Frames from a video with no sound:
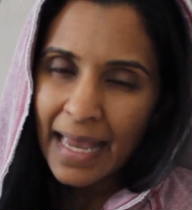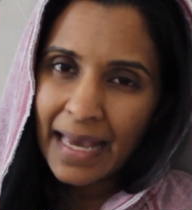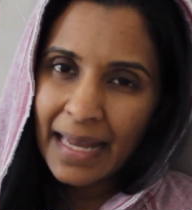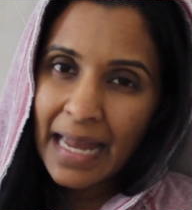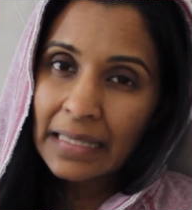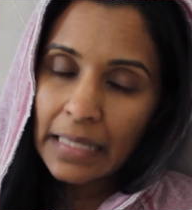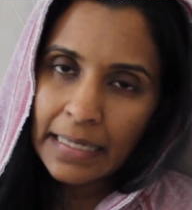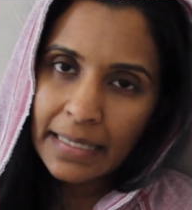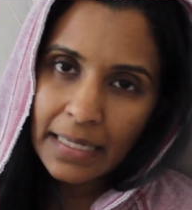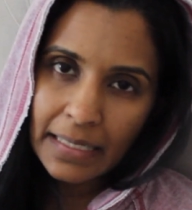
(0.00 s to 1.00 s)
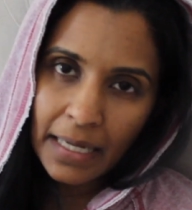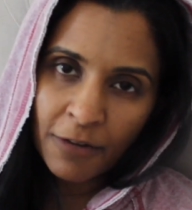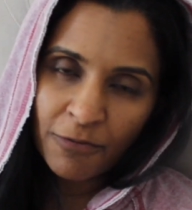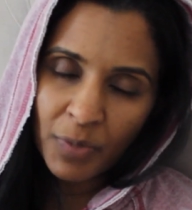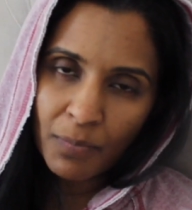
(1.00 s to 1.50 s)
And I like that it
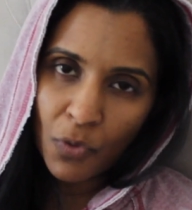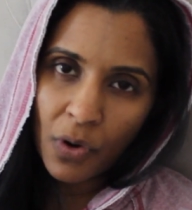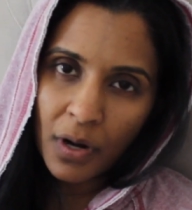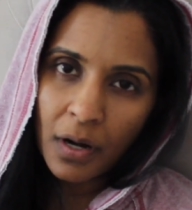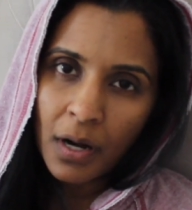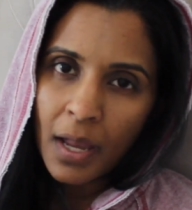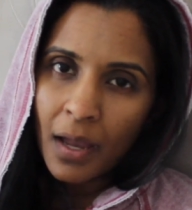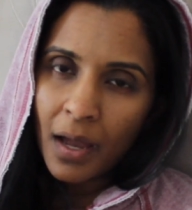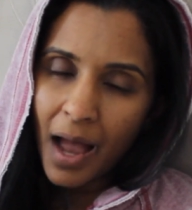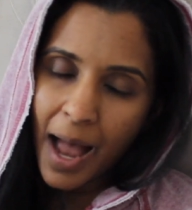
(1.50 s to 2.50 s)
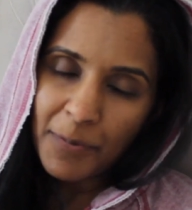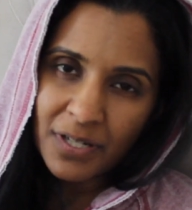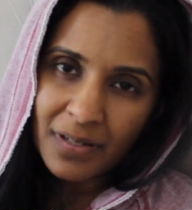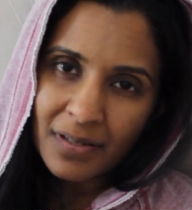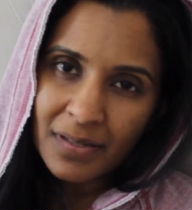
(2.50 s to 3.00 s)
gave me more
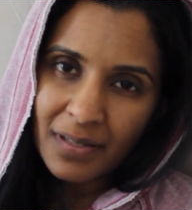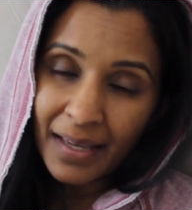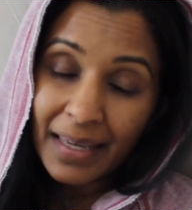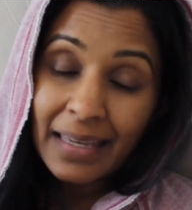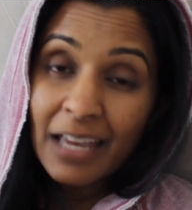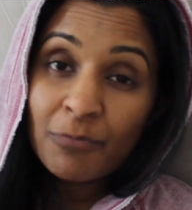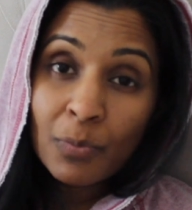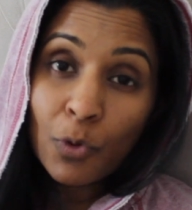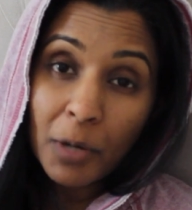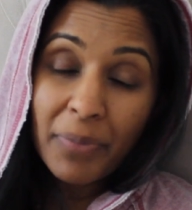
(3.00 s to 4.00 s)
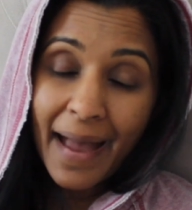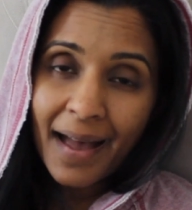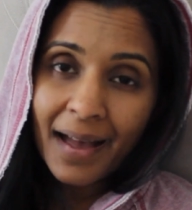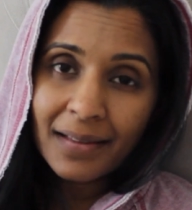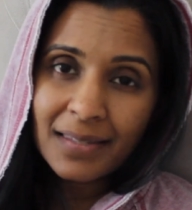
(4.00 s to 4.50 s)
options, like it gave me more
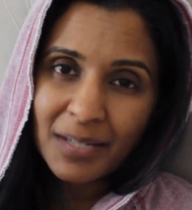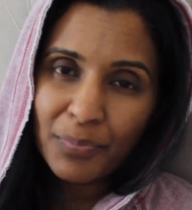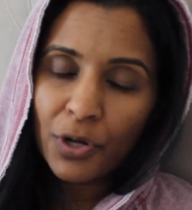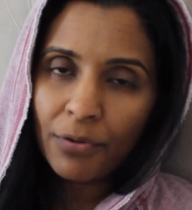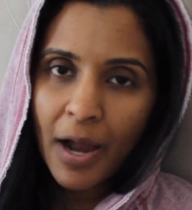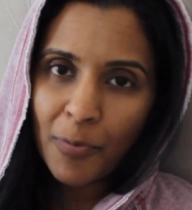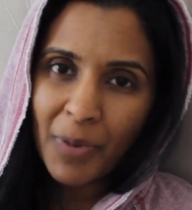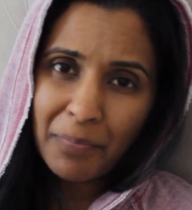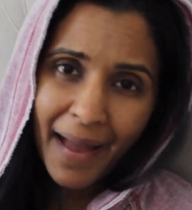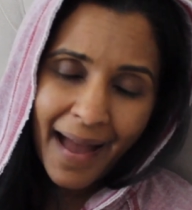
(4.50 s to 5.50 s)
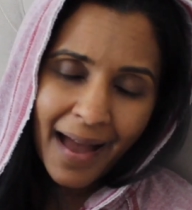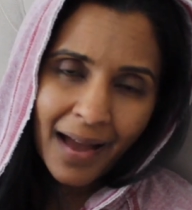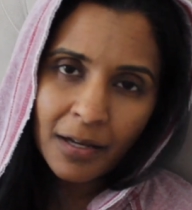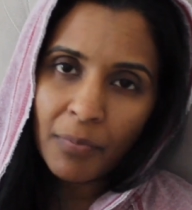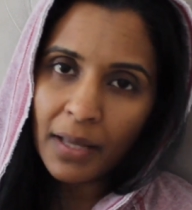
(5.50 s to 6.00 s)
pads to put around my
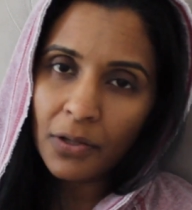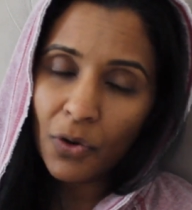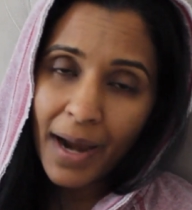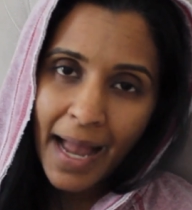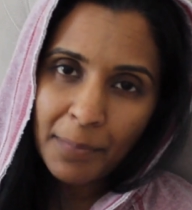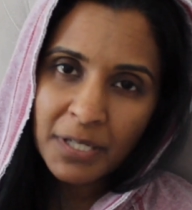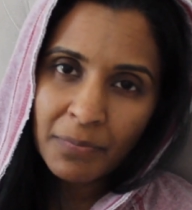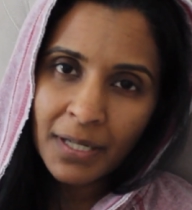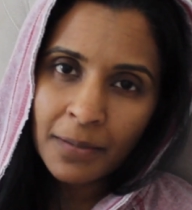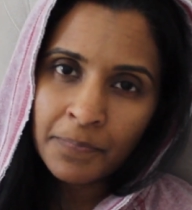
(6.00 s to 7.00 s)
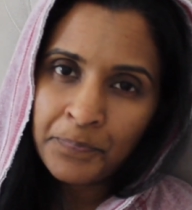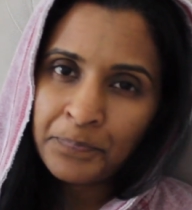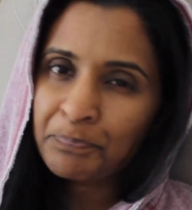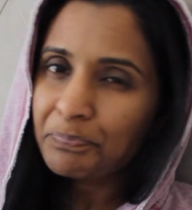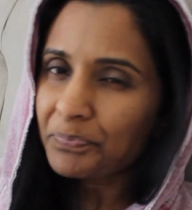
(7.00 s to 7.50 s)
back, my lower abdomen.
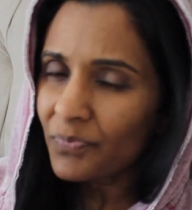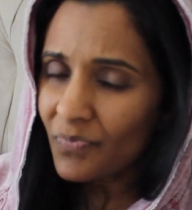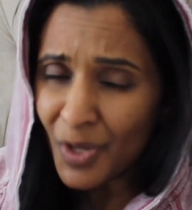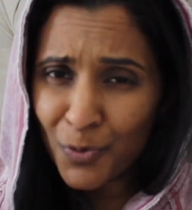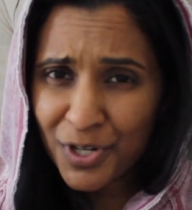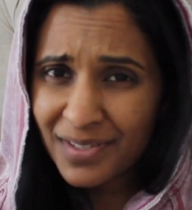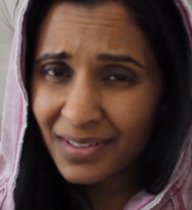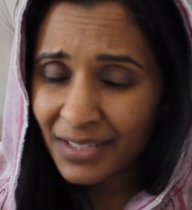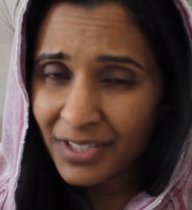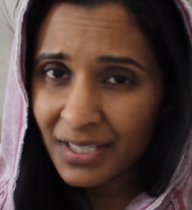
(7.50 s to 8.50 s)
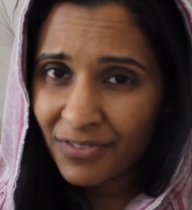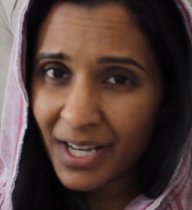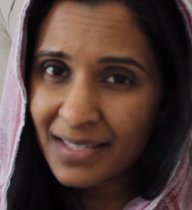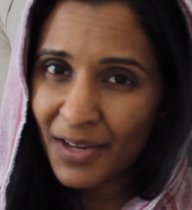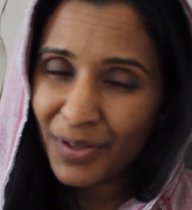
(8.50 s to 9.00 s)
Whereas the Livia
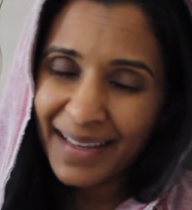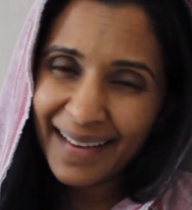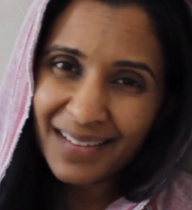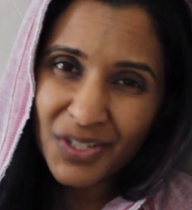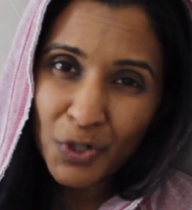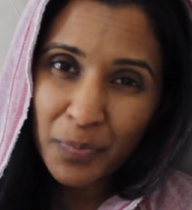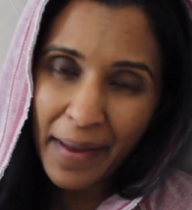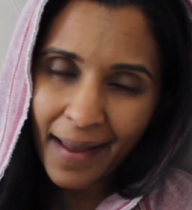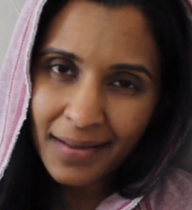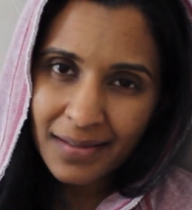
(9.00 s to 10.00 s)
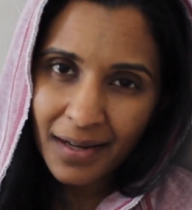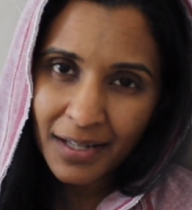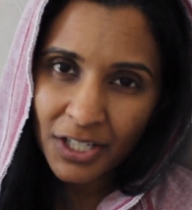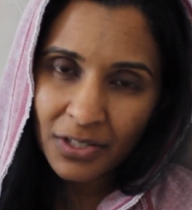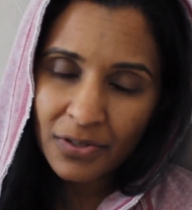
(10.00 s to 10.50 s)
device, I only had 2 pads that I
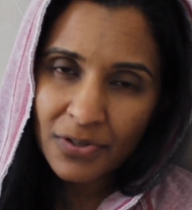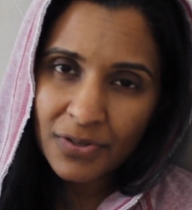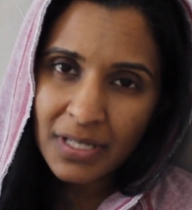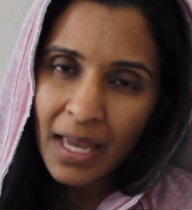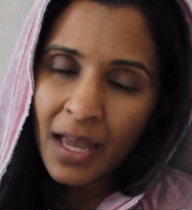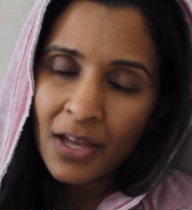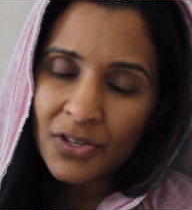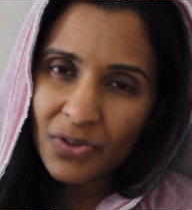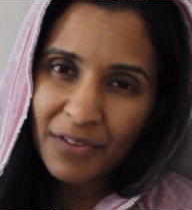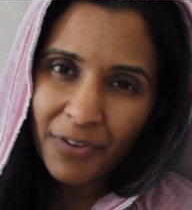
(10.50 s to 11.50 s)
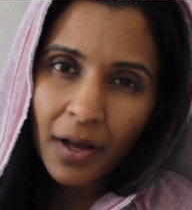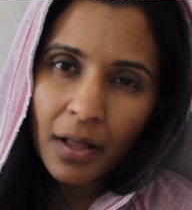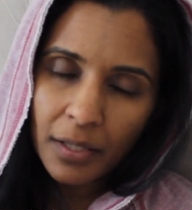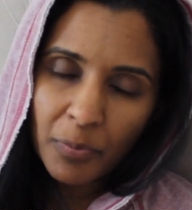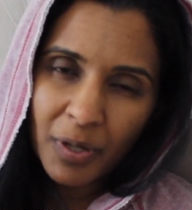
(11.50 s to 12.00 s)
could use, so I felt a
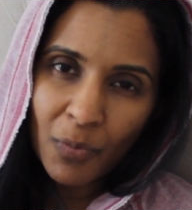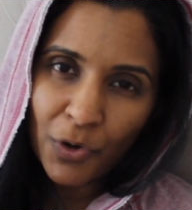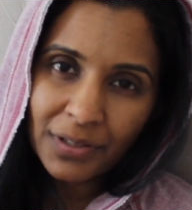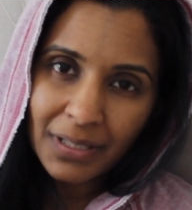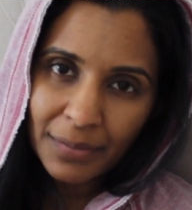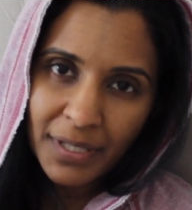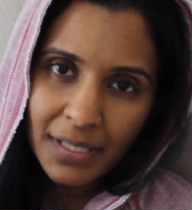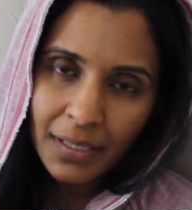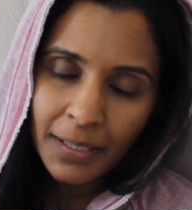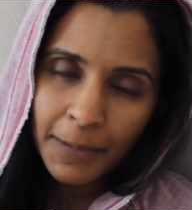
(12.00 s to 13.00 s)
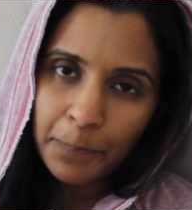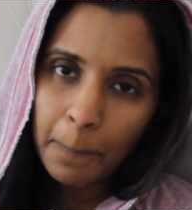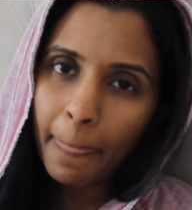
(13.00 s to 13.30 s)
little bit more limited.